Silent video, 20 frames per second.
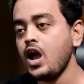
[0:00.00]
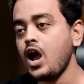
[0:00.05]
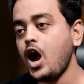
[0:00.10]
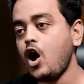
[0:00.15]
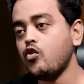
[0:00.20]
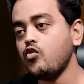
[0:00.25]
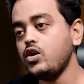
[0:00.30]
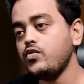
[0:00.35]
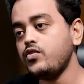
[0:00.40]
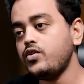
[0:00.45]

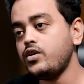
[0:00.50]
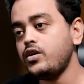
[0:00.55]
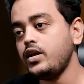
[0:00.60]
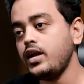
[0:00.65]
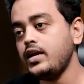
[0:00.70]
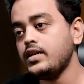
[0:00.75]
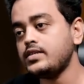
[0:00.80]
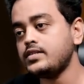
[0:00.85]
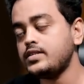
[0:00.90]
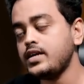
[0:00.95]
However,
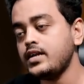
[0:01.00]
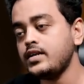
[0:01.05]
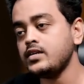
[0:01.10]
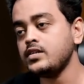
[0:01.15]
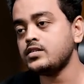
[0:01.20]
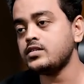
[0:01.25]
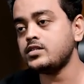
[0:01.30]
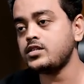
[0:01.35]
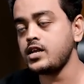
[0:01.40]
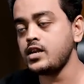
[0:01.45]
it
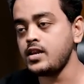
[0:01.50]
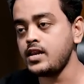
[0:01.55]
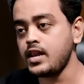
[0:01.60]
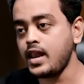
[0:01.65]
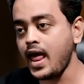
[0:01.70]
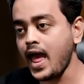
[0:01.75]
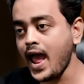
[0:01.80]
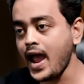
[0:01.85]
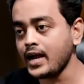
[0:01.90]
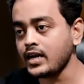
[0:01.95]
then still
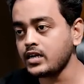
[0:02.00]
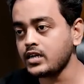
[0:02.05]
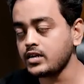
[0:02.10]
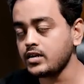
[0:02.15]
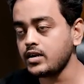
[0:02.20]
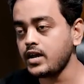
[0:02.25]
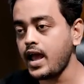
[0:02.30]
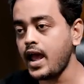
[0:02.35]
lagged,